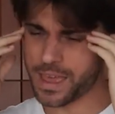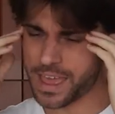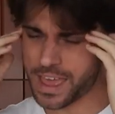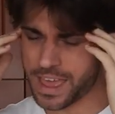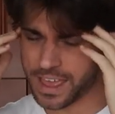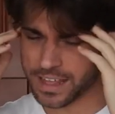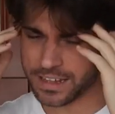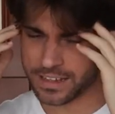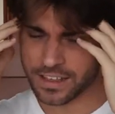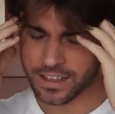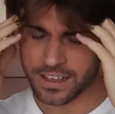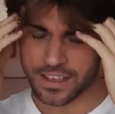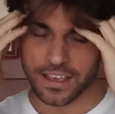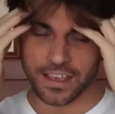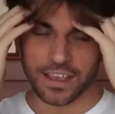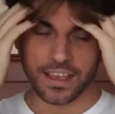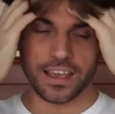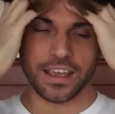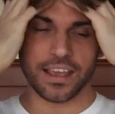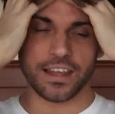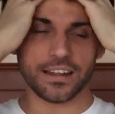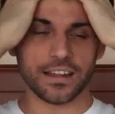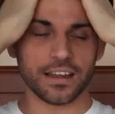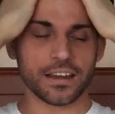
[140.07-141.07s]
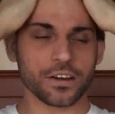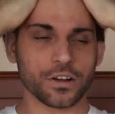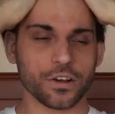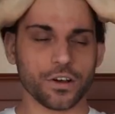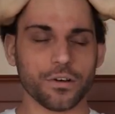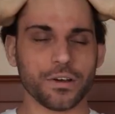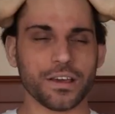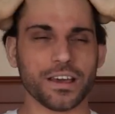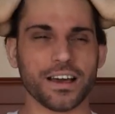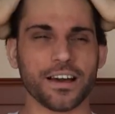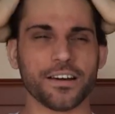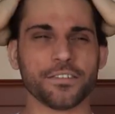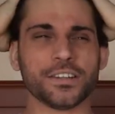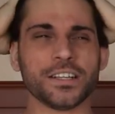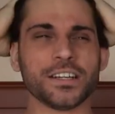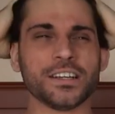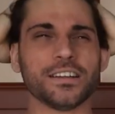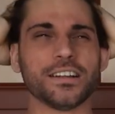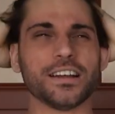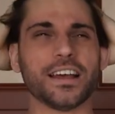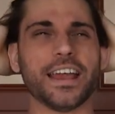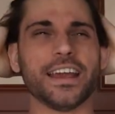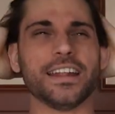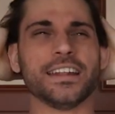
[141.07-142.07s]
man? And they're going
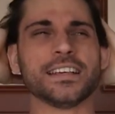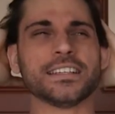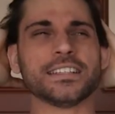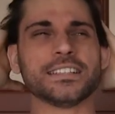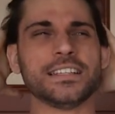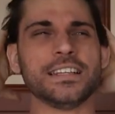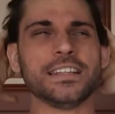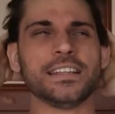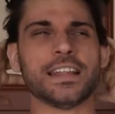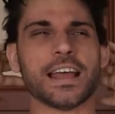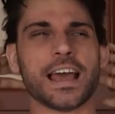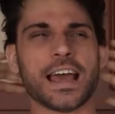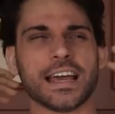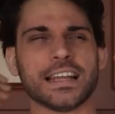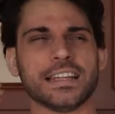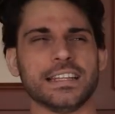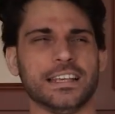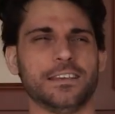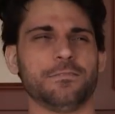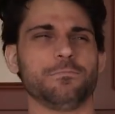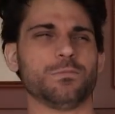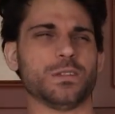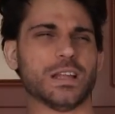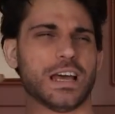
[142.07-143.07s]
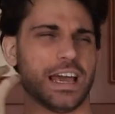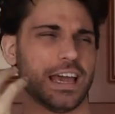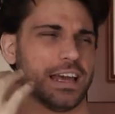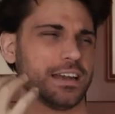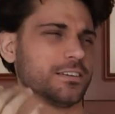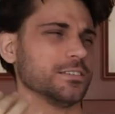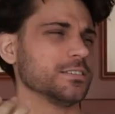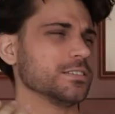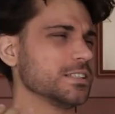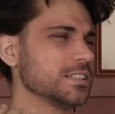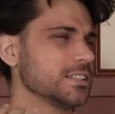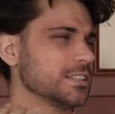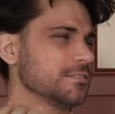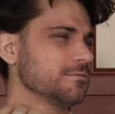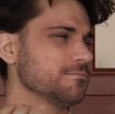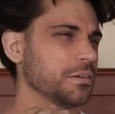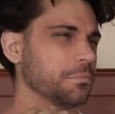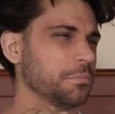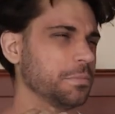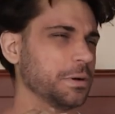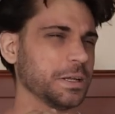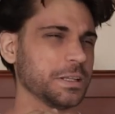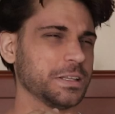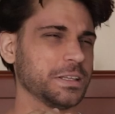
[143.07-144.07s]
after the NXT tag team titles,
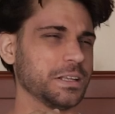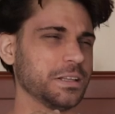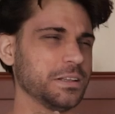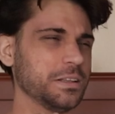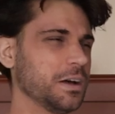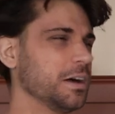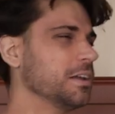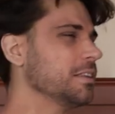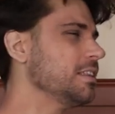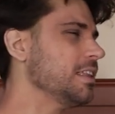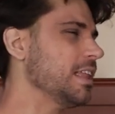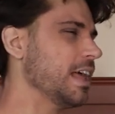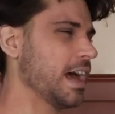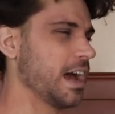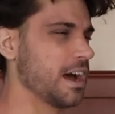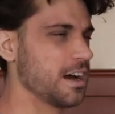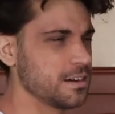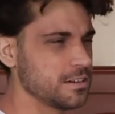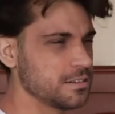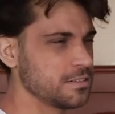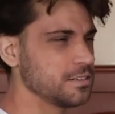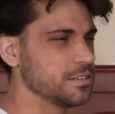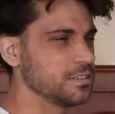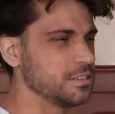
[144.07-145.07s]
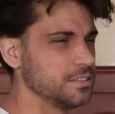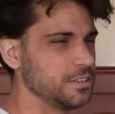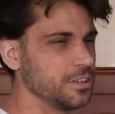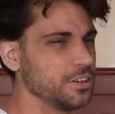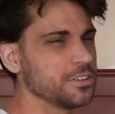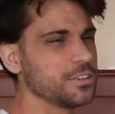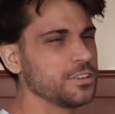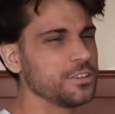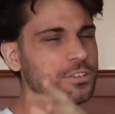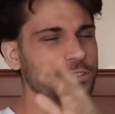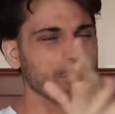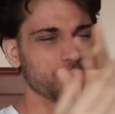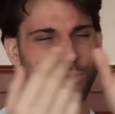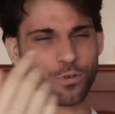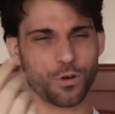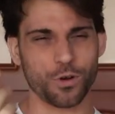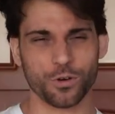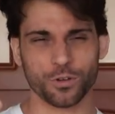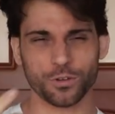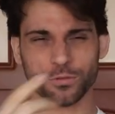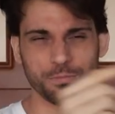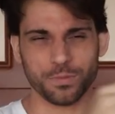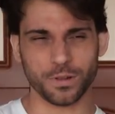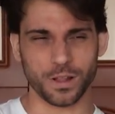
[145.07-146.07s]
but not now, not on
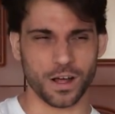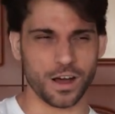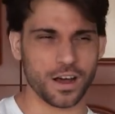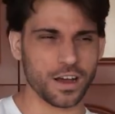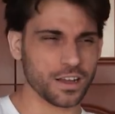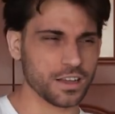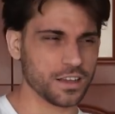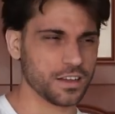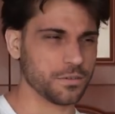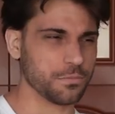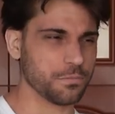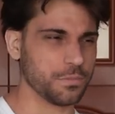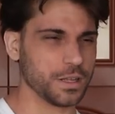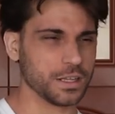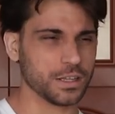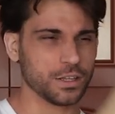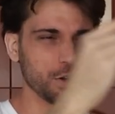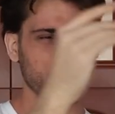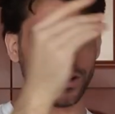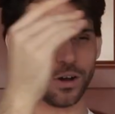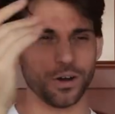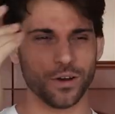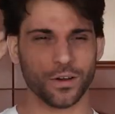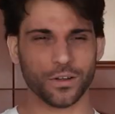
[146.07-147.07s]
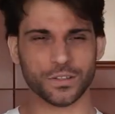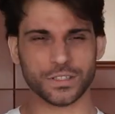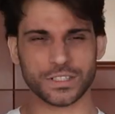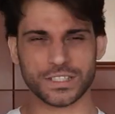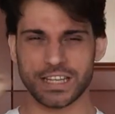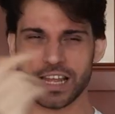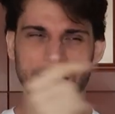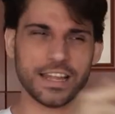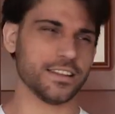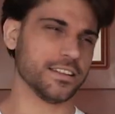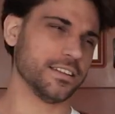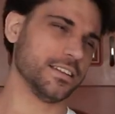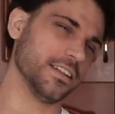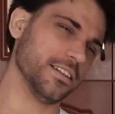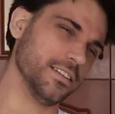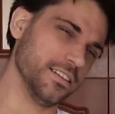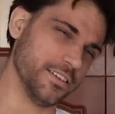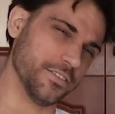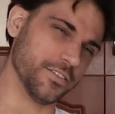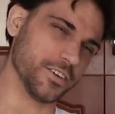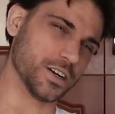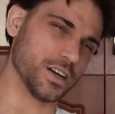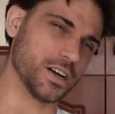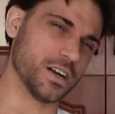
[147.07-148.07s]
Roadblock, but on Stand and
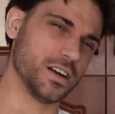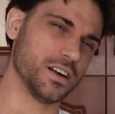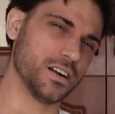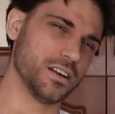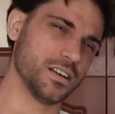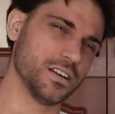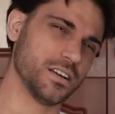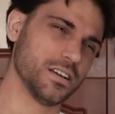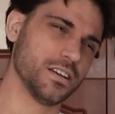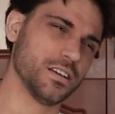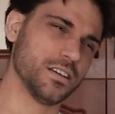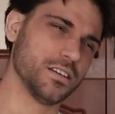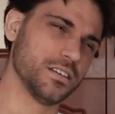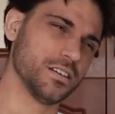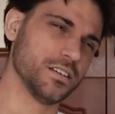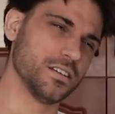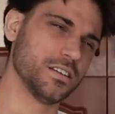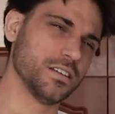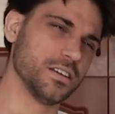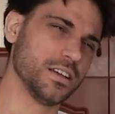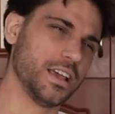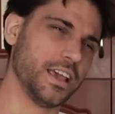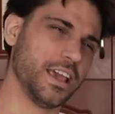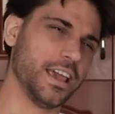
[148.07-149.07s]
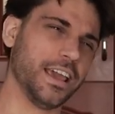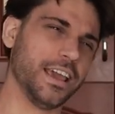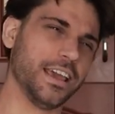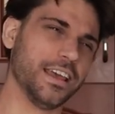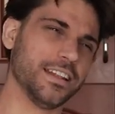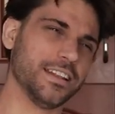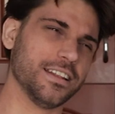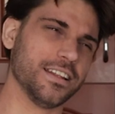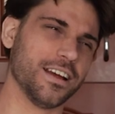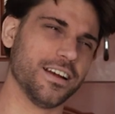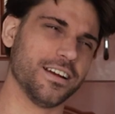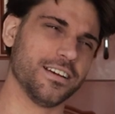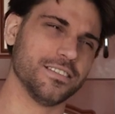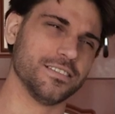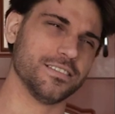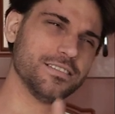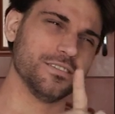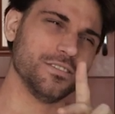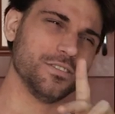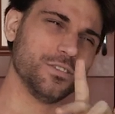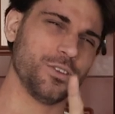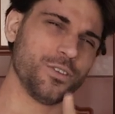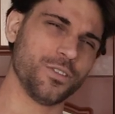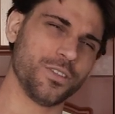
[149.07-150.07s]
Deliver. And
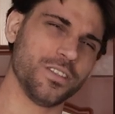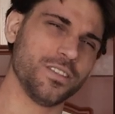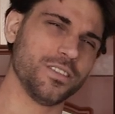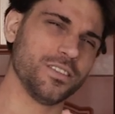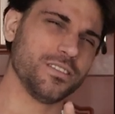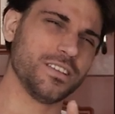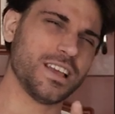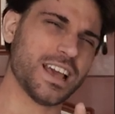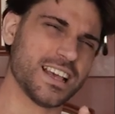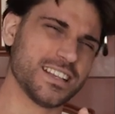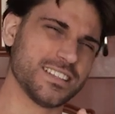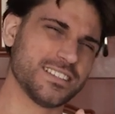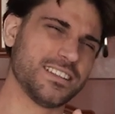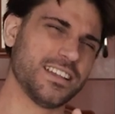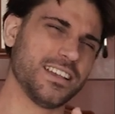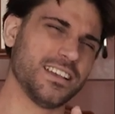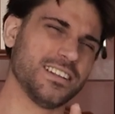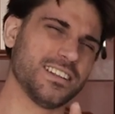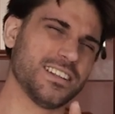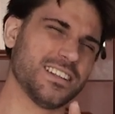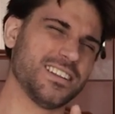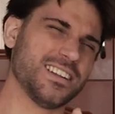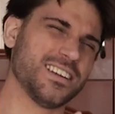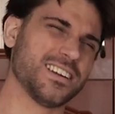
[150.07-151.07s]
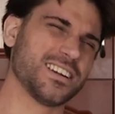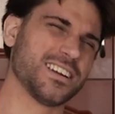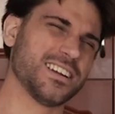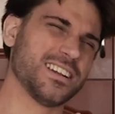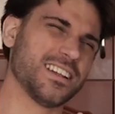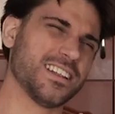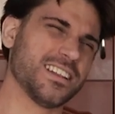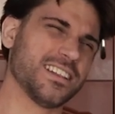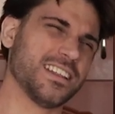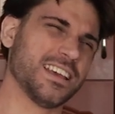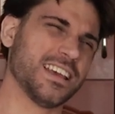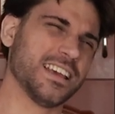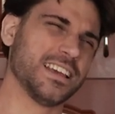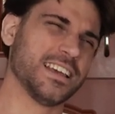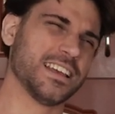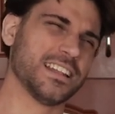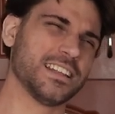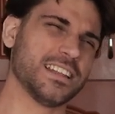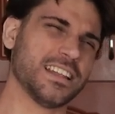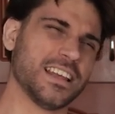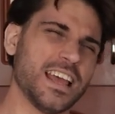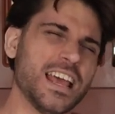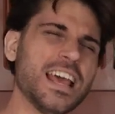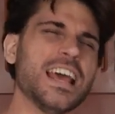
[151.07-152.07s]
do you guys think that they're gonna take
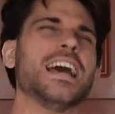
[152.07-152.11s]
it?